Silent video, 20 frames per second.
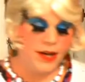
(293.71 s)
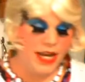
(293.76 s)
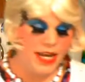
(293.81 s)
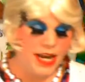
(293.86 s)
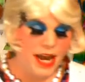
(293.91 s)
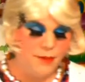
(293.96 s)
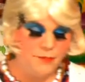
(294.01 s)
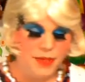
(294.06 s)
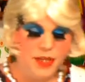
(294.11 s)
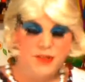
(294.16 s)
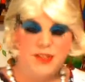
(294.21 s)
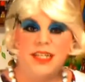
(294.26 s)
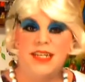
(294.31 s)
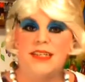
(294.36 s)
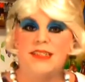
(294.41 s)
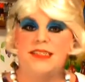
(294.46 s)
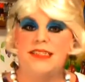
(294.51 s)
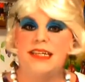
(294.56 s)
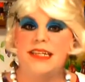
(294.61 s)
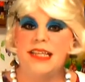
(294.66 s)
and I'm using
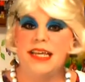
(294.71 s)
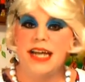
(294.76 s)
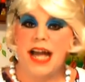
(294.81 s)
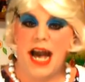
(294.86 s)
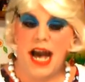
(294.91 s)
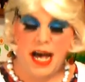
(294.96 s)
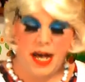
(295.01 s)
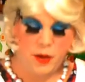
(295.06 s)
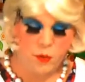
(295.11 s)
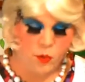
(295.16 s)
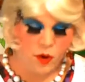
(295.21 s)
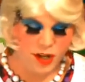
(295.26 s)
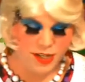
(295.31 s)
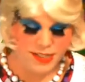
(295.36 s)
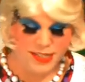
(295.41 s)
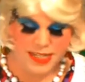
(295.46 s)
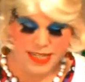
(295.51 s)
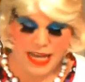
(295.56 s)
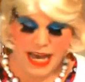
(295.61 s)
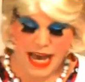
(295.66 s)
a silicone
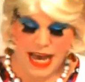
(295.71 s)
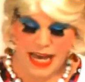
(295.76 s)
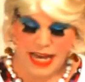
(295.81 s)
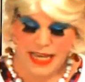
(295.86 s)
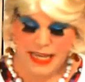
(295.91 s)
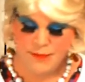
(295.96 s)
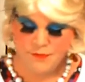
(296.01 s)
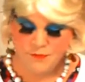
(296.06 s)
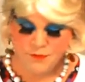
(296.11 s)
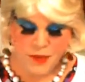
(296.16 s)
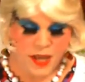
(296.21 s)
one today.